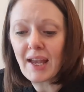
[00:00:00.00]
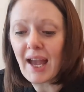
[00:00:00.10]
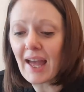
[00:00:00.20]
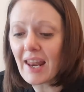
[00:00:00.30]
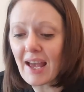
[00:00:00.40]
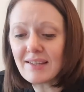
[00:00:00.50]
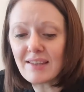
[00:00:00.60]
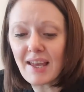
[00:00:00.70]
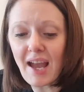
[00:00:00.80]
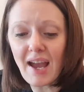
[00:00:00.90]
And as
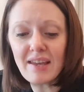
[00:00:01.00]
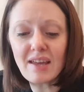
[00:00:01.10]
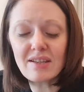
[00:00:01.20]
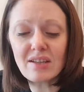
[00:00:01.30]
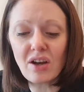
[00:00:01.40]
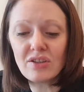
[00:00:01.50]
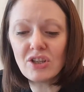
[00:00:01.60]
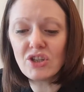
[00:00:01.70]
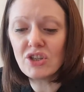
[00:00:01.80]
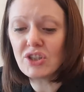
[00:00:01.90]
they ate, they
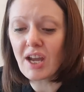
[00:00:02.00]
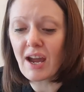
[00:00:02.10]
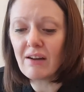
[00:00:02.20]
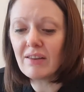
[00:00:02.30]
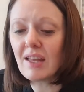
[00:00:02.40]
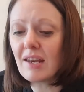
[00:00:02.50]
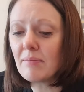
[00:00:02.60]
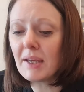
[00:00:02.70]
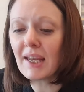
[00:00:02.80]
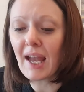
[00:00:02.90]
started to share, and then it
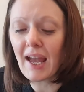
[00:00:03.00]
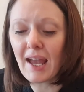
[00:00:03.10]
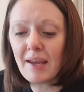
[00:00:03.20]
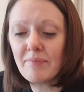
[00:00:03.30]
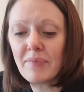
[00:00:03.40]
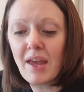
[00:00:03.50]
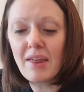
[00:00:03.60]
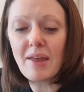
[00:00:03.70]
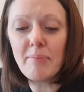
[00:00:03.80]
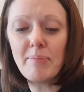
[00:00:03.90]
became
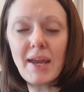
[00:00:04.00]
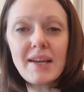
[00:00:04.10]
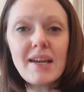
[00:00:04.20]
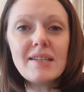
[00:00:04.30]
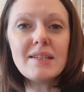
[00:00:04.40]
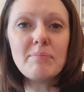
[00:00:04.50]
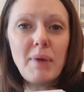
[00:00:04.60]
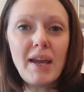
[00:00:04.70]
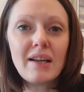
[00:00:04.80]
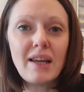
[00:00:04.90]
the biggest
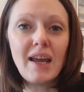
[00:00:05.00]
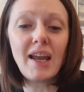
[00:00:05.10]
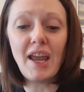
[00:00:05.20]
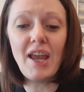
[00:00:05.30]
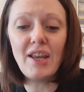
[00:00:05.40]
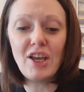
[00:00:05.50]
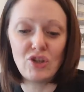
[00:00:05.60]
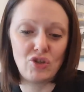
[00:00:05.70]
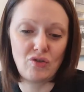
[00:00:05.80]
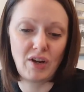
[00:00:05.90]
picnic in
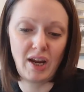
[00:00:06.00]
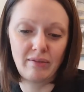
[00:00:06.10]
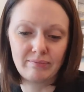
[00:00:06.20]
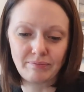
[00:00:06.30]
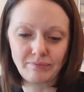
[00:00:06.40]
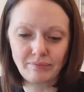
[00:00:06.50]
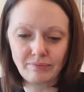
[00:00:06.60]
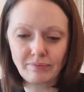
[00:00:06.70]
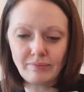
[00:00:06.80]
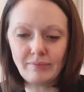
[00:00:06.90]
history.
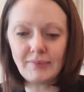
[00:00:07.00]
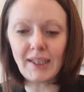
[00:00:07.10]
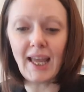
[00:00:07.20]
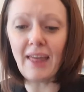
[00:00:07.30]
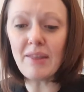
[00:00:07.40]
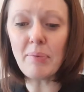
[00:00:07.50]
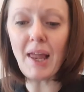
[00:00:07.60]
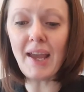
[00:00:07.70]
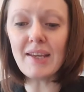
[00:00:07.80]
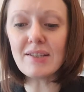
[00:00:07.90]
And the
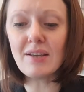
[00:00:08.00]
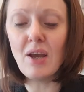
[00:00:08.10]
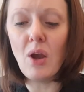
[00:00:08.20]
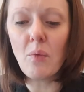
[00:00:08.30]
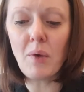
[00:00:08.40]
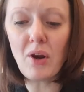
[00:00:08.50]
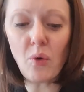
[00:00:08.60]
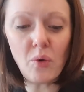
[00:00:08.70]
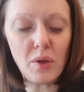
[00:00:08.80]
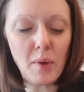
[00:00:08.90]
plate went
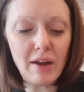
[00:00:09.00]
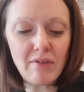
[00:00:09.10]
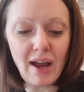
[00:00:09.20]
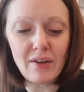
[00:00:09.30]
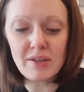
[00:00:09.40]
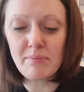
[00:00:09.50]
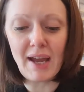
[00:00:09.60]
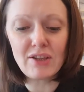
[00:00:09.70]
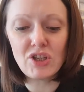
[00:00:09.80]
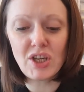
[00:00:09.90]
all the way round and
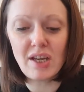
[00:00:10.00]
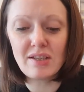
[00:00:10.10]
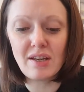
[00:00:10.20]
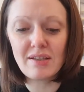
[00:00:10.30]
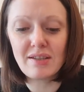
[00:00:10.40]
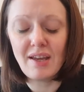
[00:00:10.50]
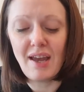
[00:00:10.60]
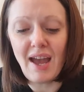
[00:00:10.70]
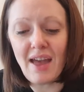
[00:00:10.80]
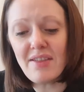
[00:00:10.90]
back to Jesus.
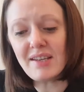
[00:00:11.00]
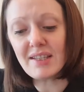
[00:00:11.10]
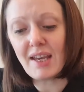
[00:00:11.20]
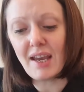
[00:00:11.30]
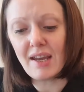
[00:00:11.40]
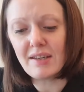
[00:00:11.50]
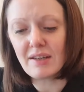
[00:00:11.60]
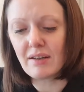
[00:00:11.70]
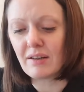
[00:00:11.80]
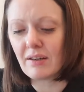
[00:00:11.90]
And this kid,
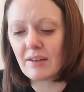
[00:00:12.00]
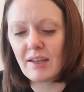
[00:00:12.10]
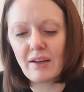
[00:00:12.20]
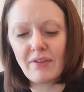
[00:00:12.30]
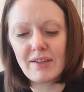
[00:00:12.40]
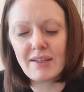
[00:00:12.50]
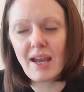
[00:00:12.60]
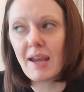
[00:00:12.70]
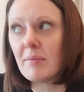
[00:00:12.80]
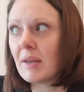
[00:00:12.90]
oh, think of his
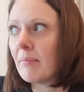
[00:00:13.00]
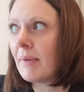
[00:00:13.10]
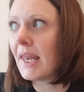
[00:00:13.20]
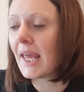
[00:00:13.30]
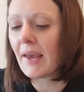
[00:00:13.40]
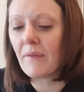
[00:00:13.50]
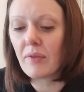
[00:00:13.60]
name in a minute.